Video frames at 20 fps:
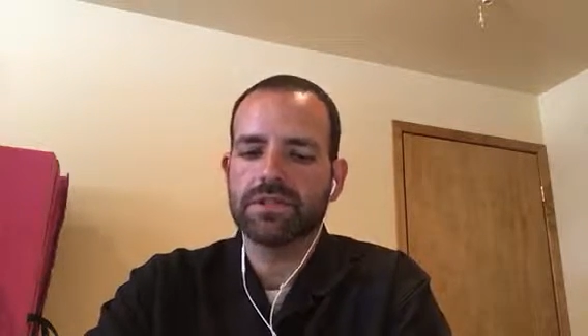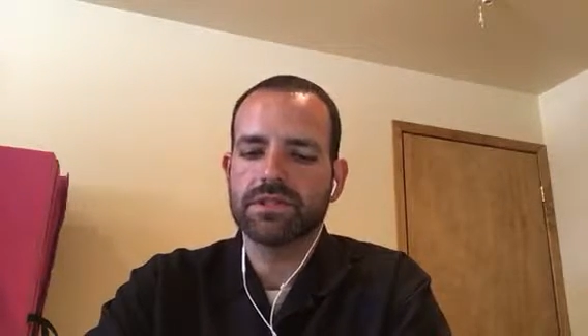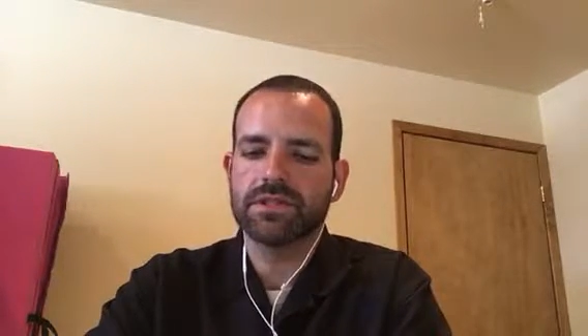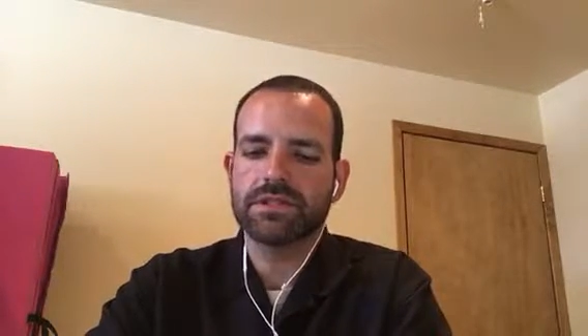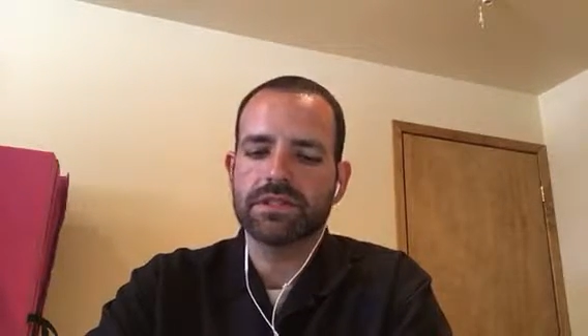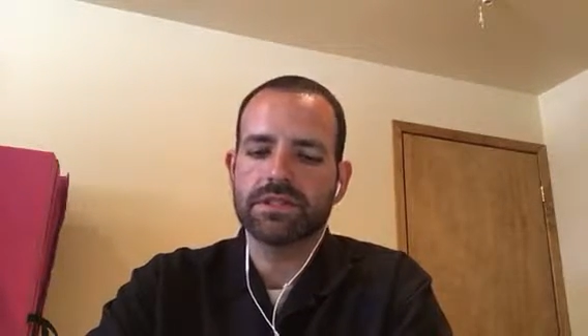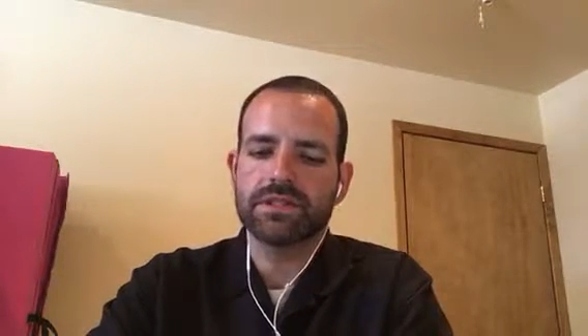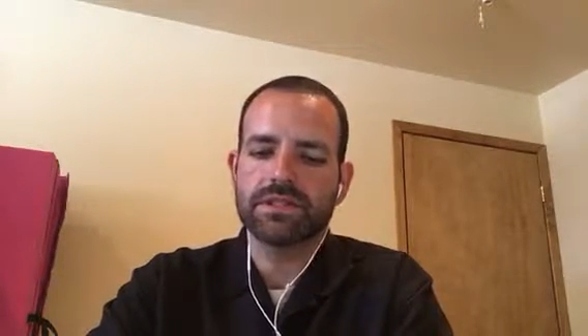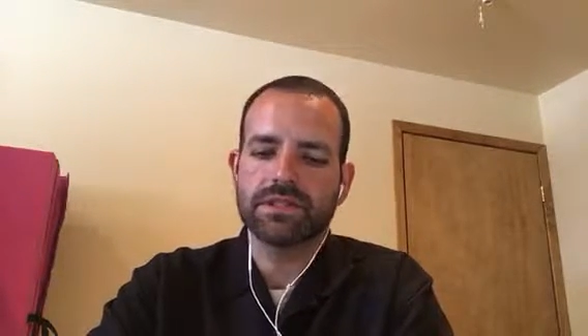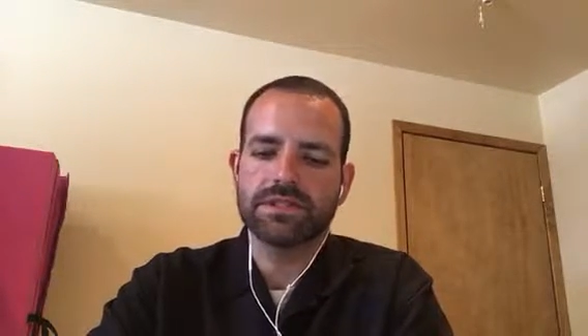
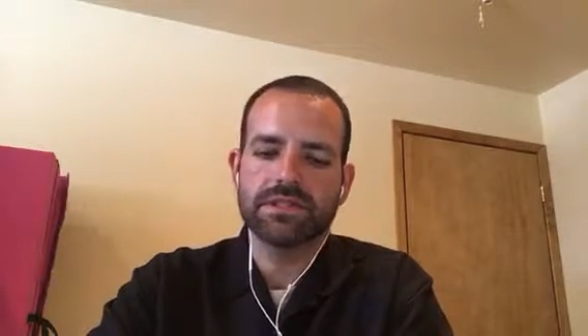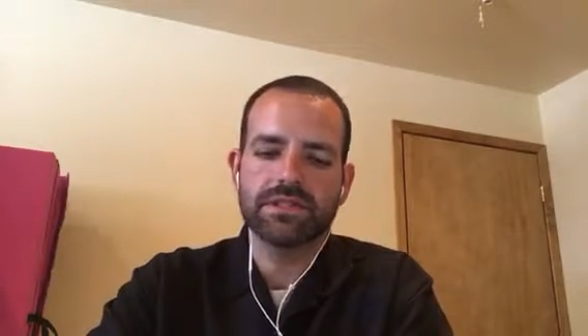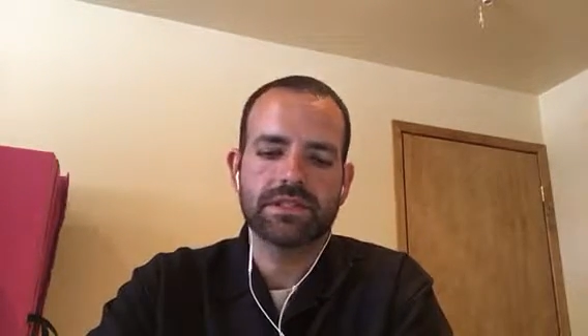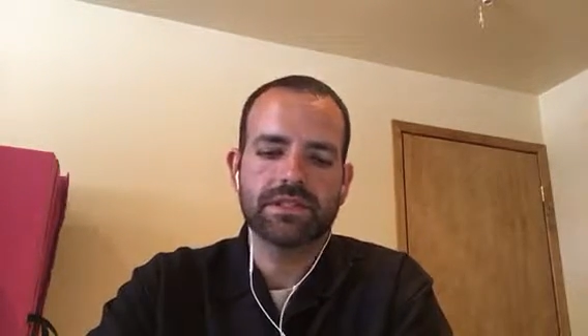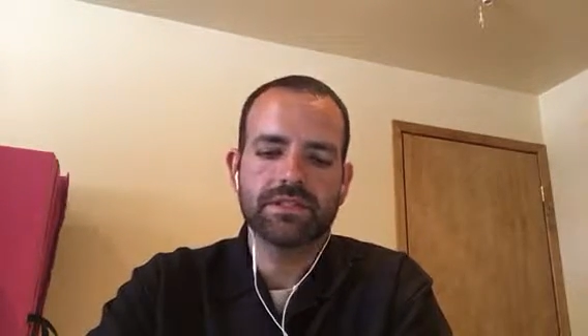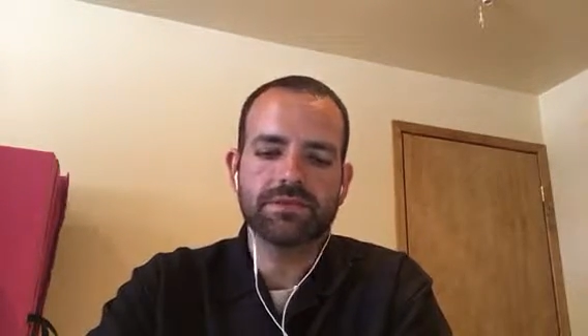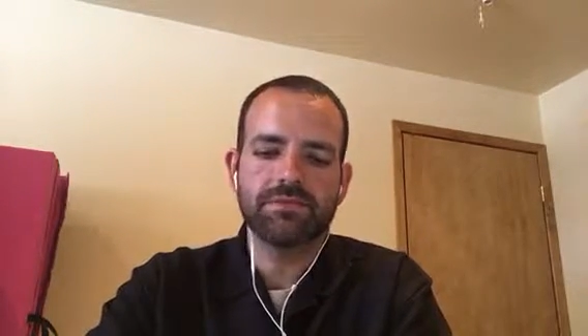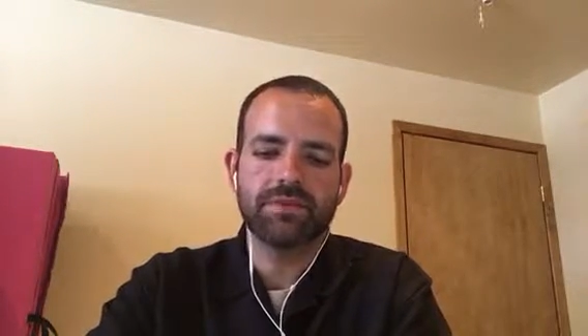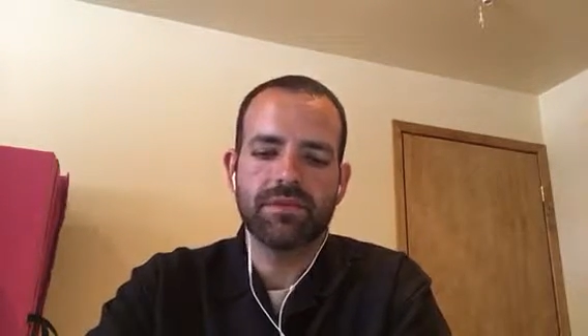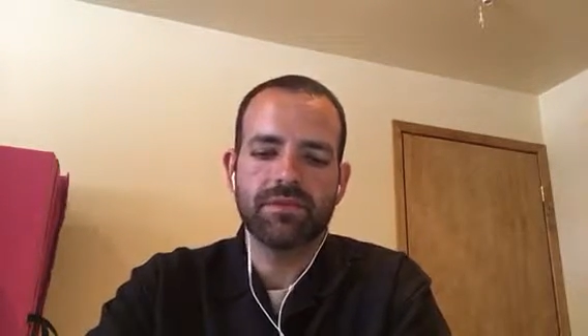
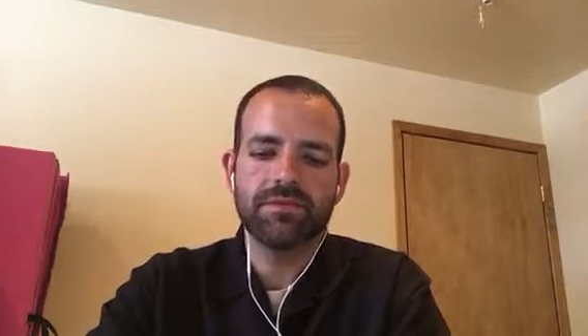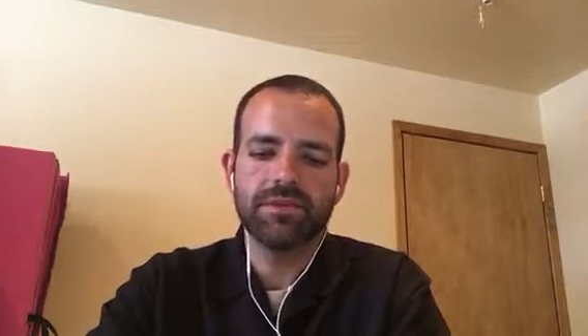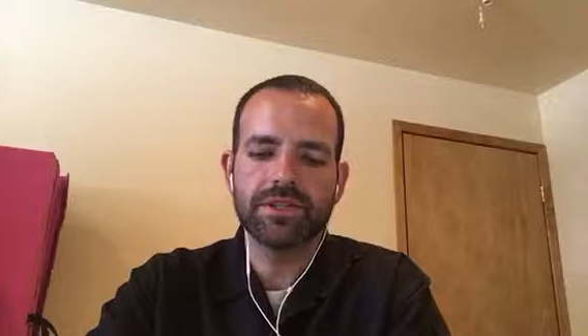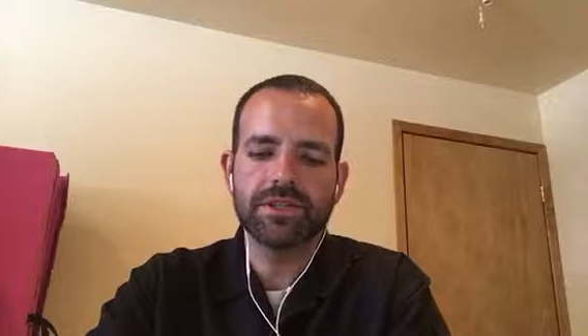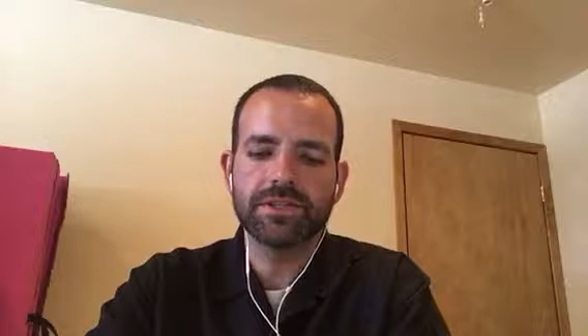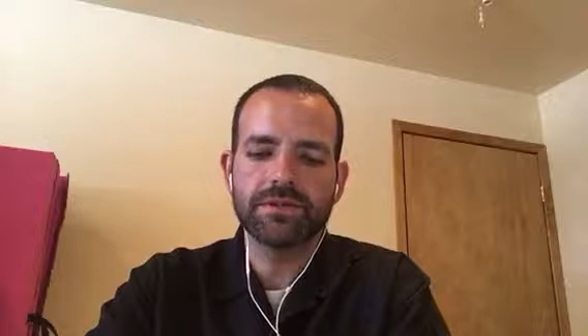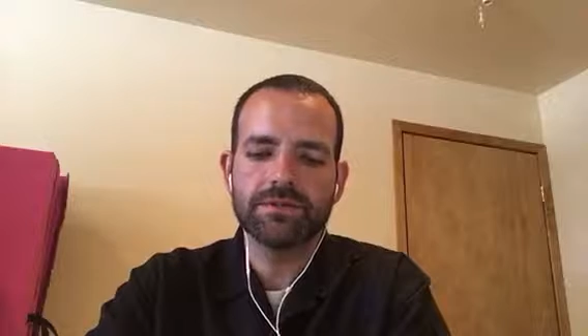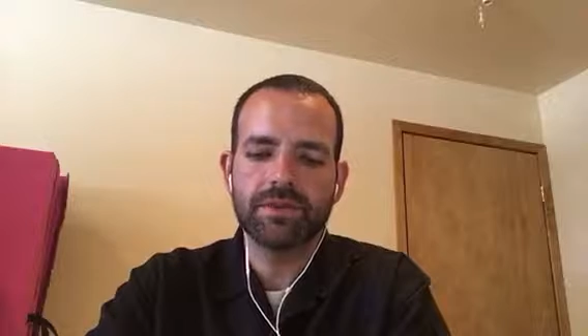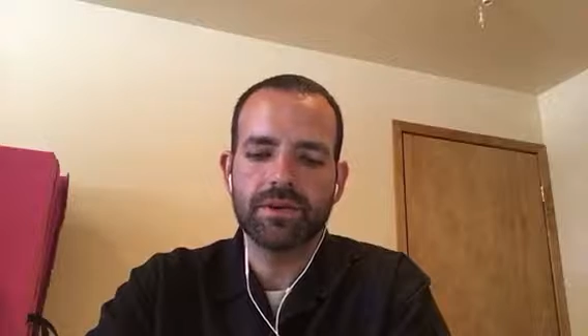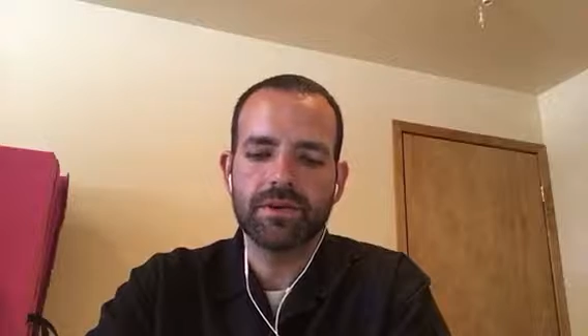is
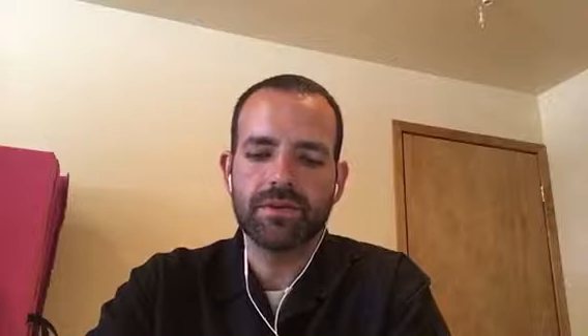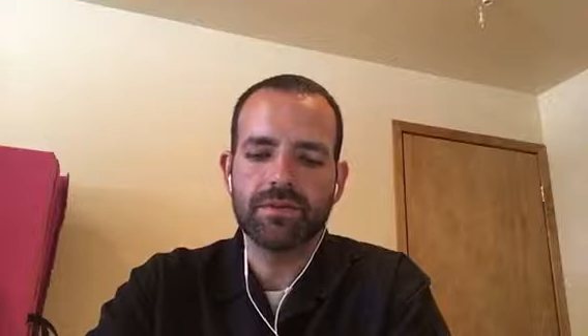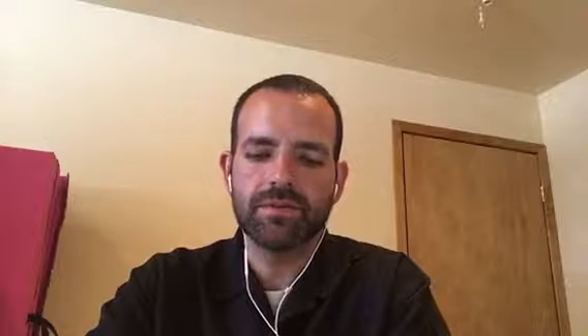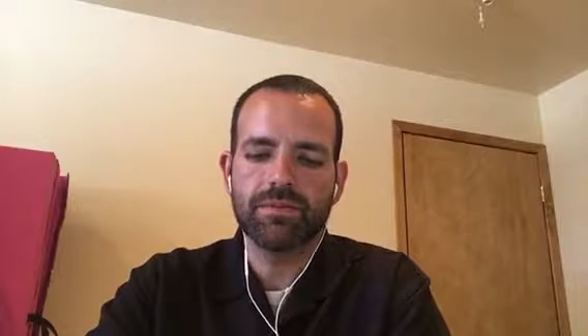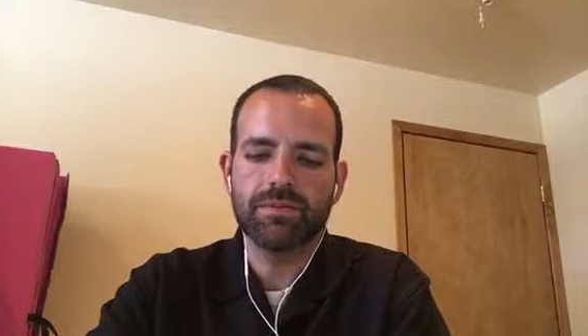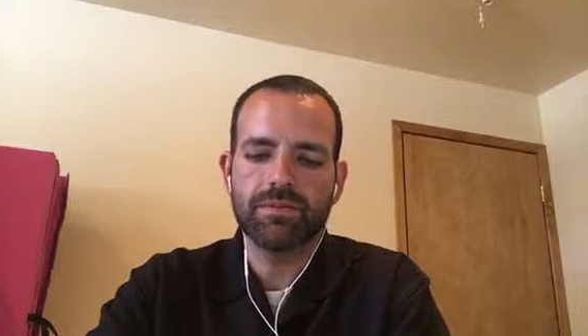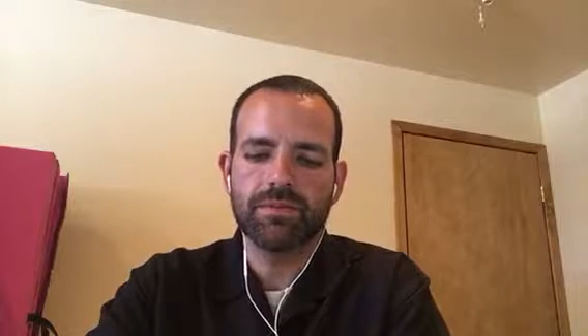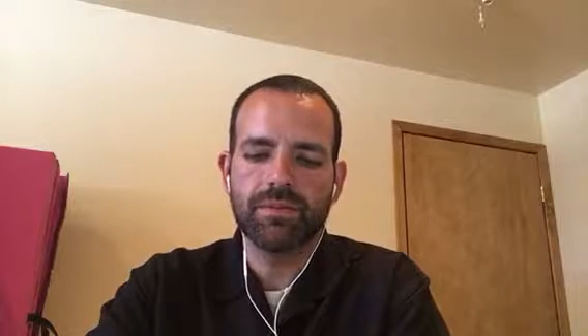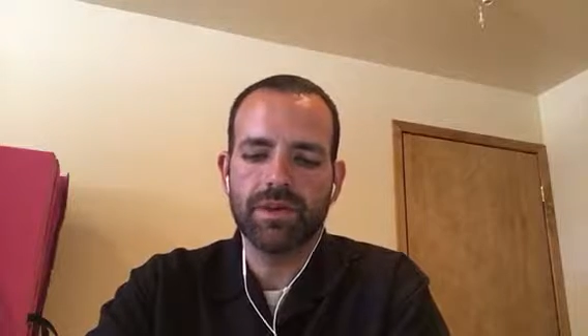permissible